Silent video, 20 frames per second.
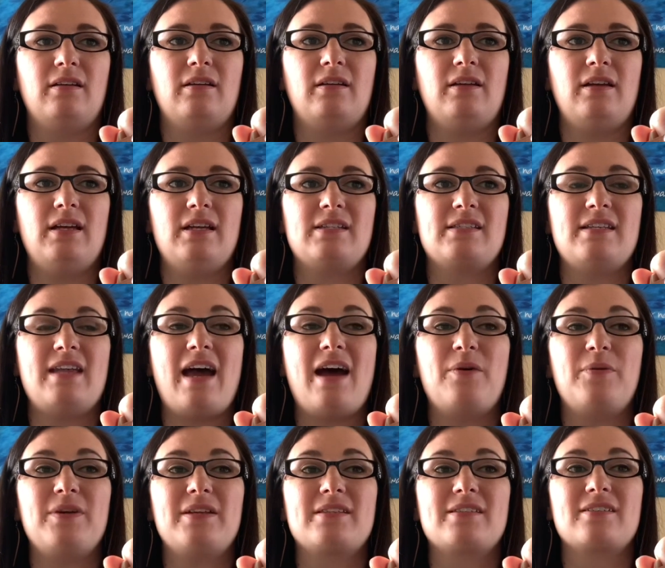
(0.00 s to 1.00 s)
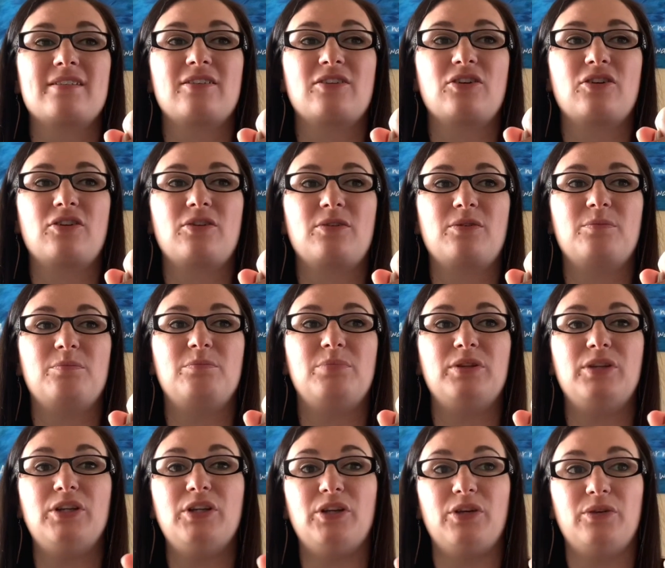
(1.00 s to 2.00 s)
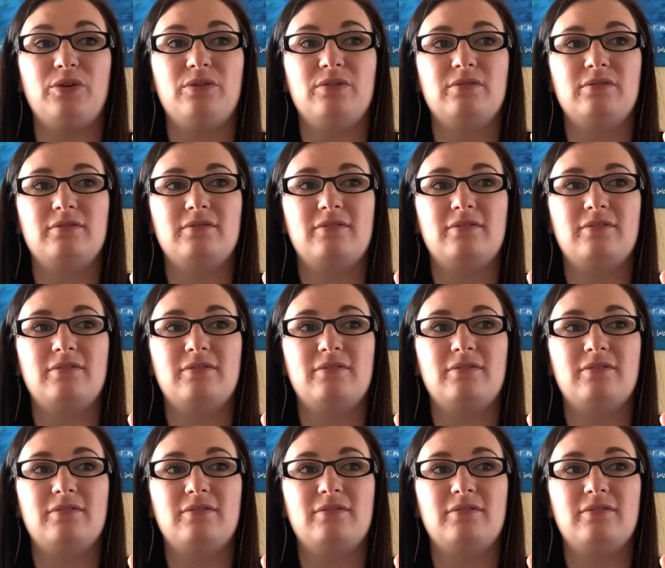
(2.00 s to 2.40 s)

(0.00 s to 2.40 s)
is now it's blue.